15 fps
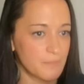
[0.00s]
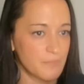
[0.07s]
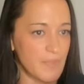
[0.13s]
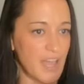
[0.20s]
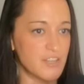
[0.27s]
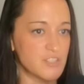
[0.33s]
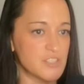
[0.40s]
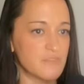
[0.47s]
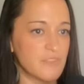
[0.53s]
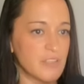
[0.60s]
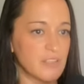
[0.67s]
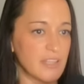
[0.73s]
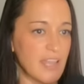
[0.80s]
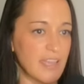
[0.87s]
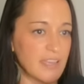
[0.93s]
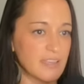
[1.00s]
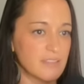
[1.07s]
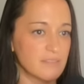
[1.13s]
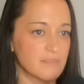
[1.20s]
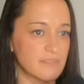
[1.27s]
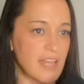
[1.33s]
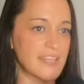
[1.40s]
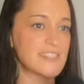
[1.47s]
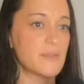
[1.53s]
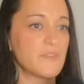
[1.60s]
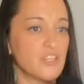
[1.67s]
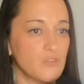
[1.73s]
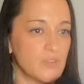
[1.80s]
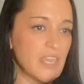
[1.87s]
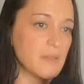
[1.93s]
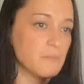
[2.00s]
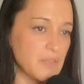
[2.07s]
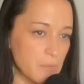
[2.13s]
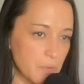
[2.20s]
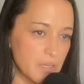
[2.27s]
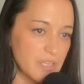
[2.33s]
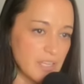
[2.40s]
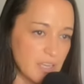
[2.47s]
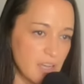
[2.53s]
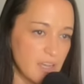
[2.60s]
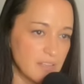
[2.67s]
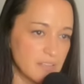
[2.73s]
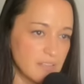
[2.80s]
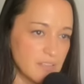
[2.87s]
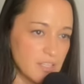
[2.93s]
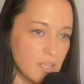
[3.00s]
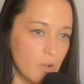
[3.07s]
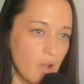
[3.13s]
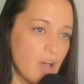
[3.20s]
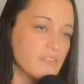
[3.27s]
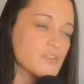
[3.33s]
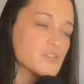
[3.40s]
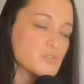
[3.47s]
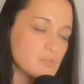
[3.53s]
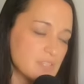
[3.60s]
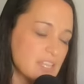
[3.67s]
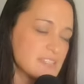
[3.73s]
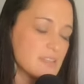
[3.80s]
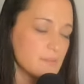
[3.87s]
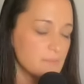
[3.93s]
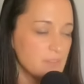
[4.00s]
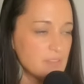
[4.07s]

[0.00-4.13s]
i just feel like that's something you can be working on you know other tools that's a, uh,